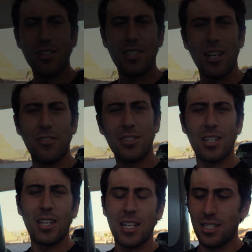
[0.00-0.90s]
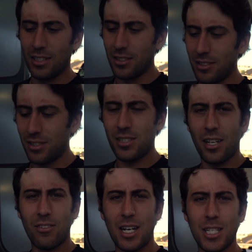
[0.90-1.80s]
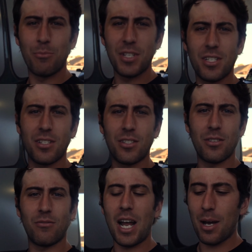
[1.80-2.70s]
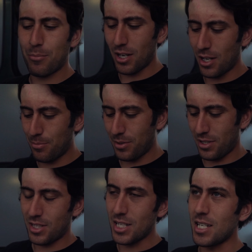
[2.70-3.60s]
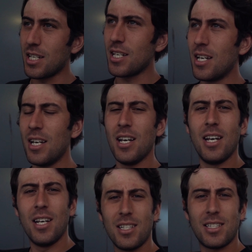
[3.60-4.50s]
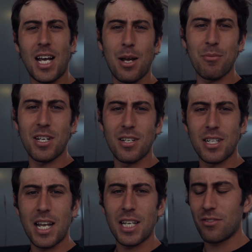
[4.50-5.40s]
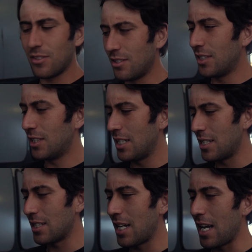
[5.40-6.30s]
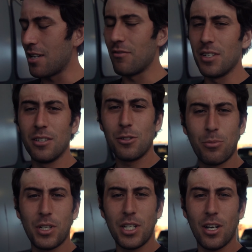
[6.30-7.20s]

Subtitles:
ourselves a nice little sunrise mission to wrap up the time here in Hanksville and Caineville. It's pretty